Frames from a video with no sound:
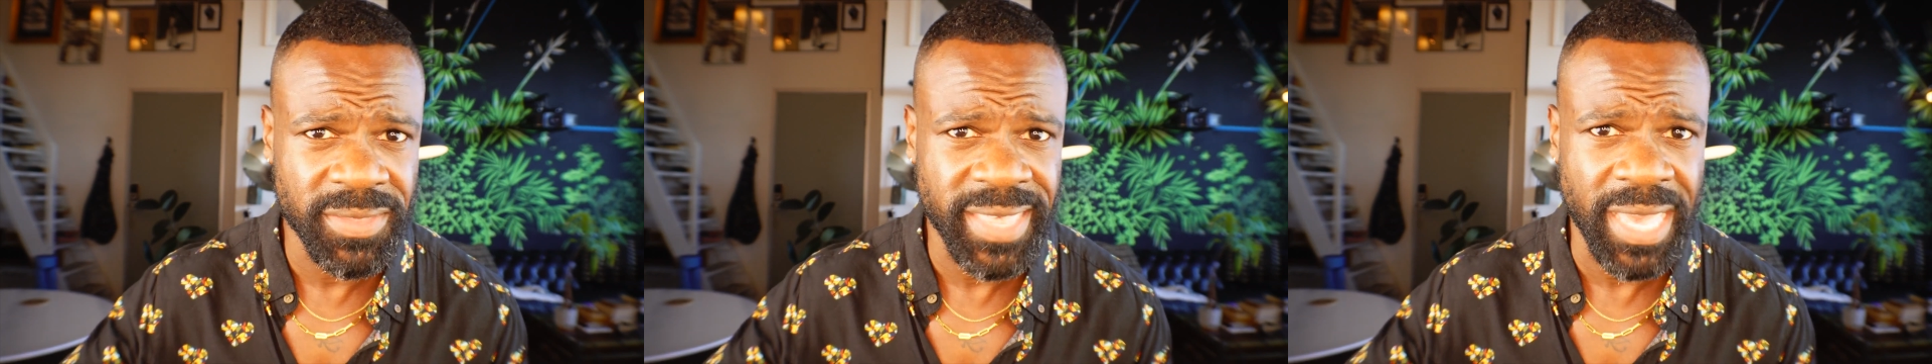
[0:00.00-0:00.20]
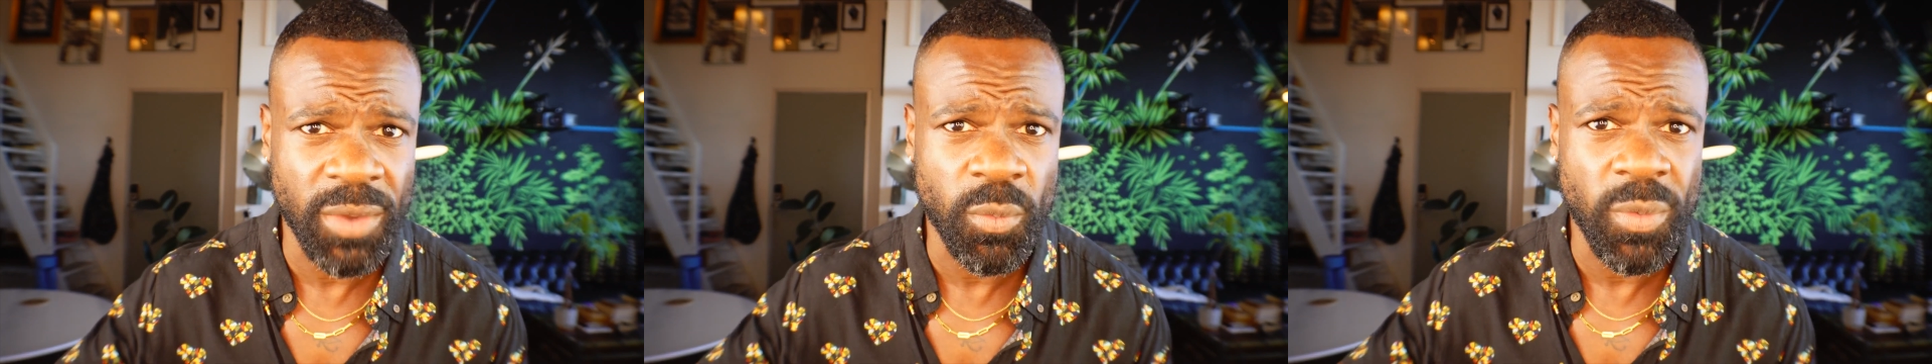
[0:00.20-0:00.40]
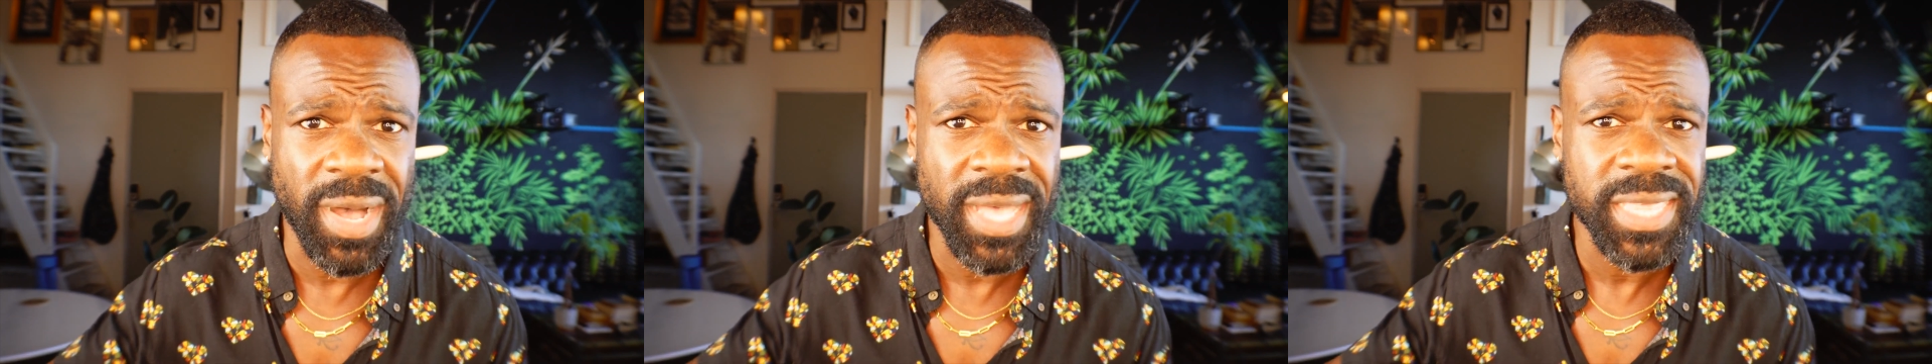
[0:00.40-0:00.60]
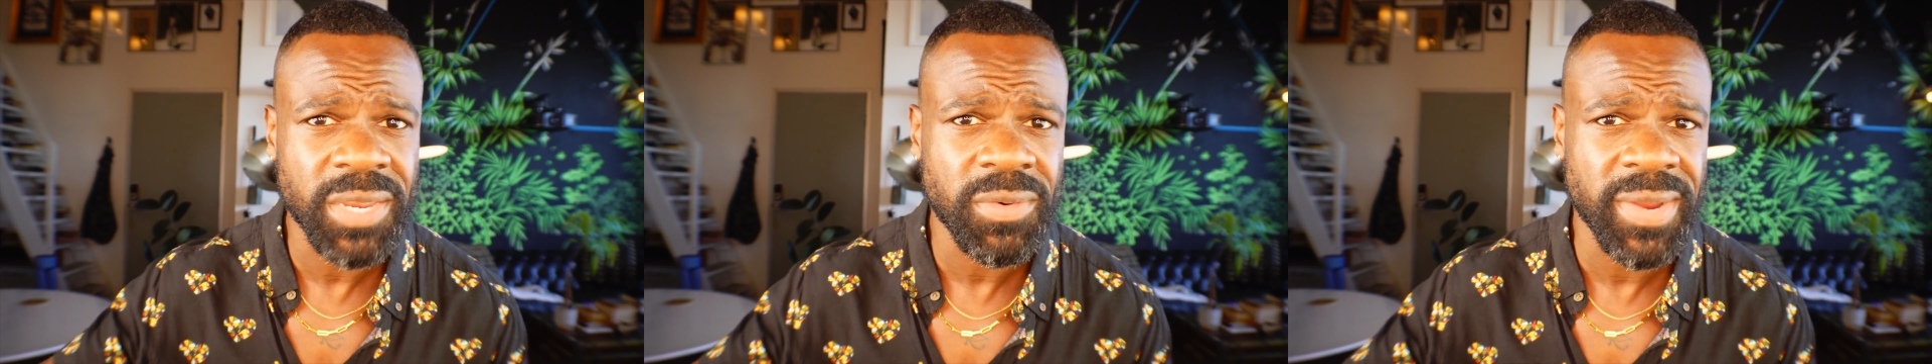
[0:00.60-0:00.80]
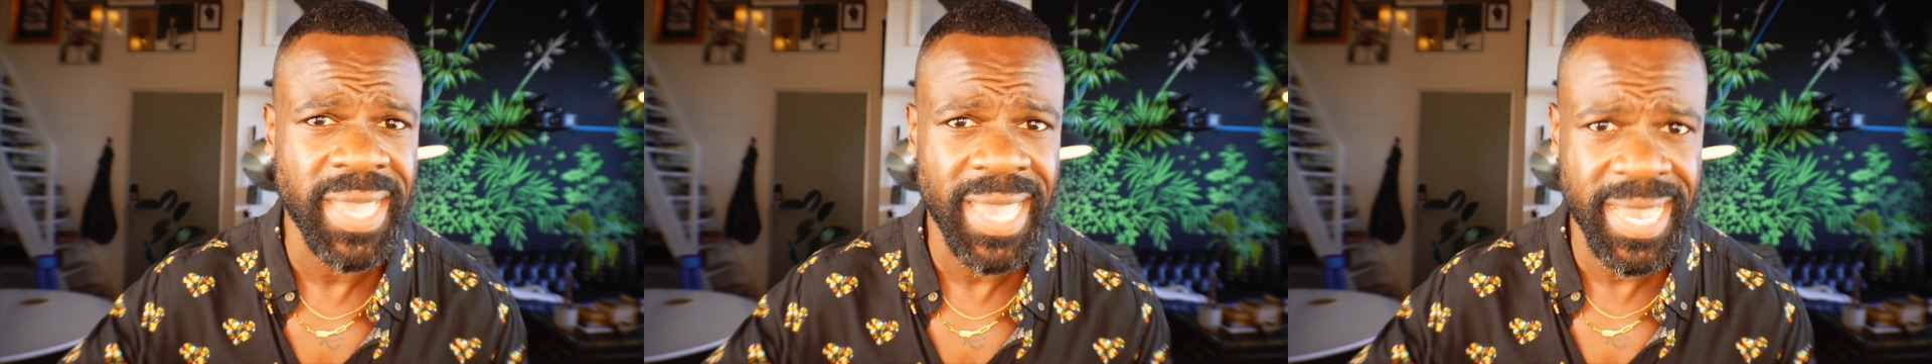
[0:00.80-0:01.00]
that while they
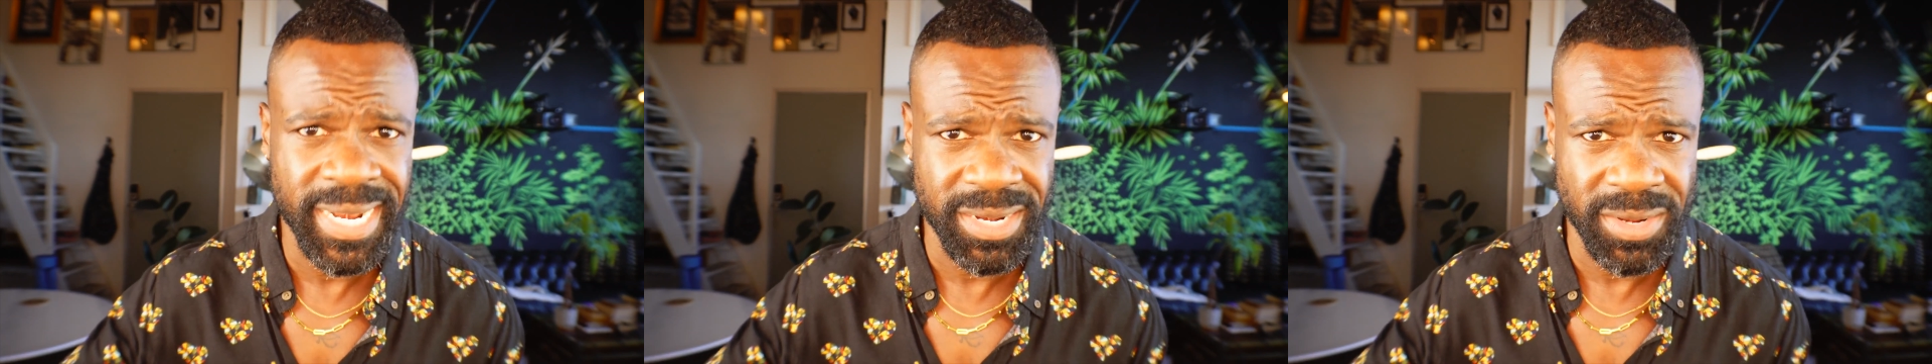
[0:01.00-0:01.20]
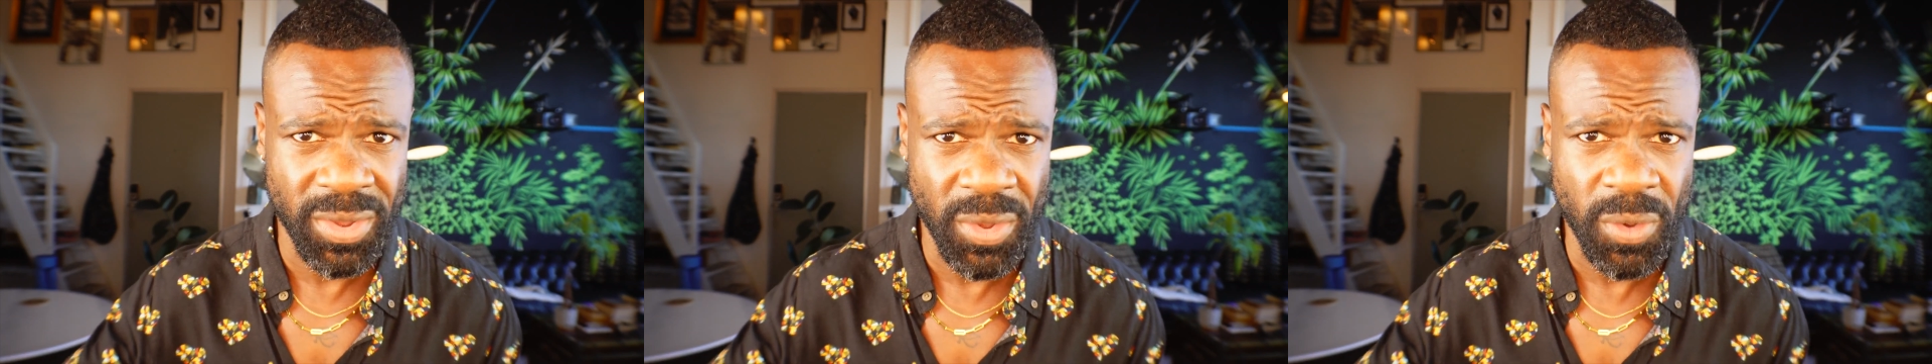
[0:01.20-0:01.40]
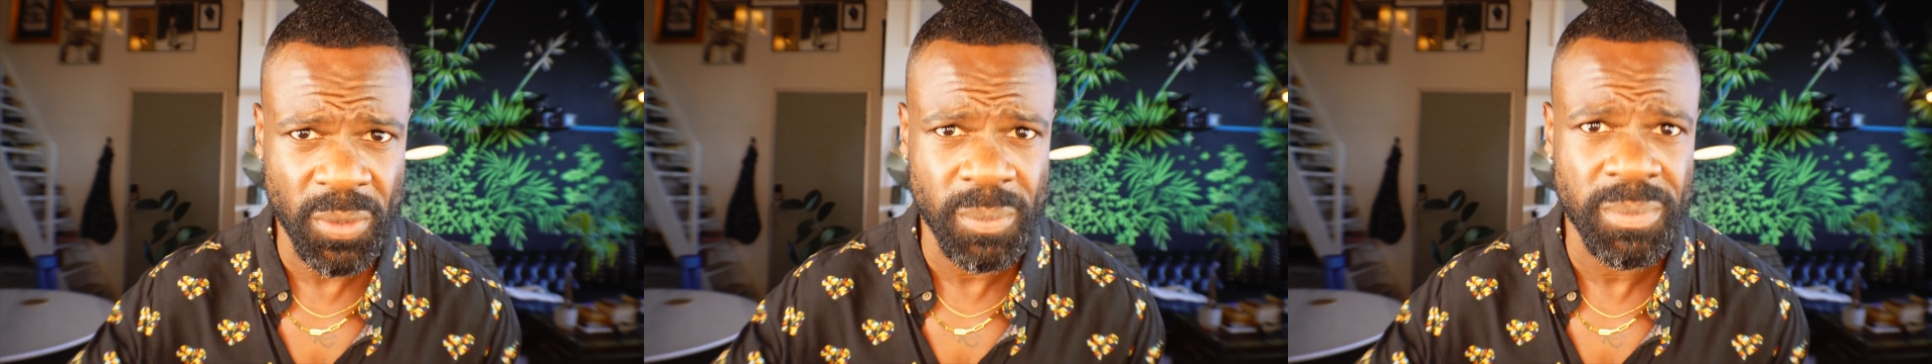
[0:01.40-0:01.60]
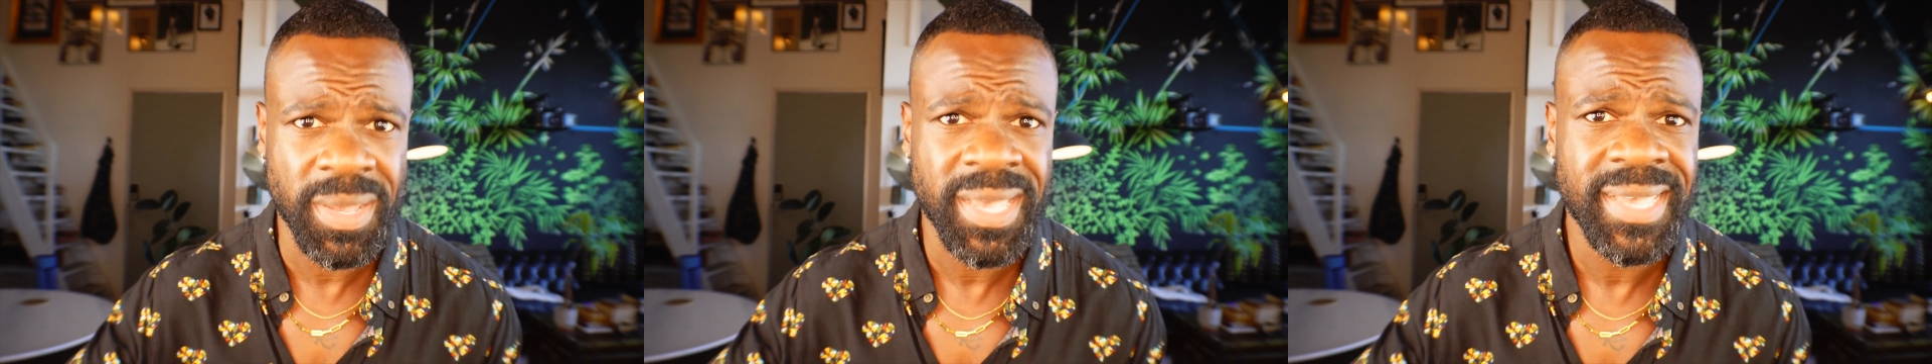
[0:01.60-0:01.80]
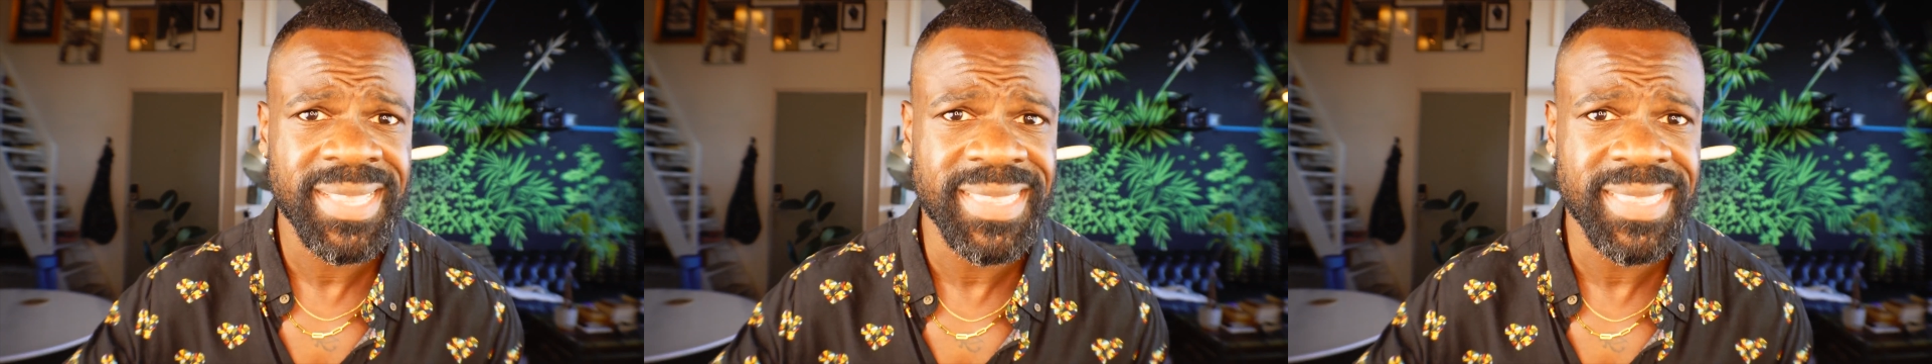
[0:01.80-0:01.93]
were headed home,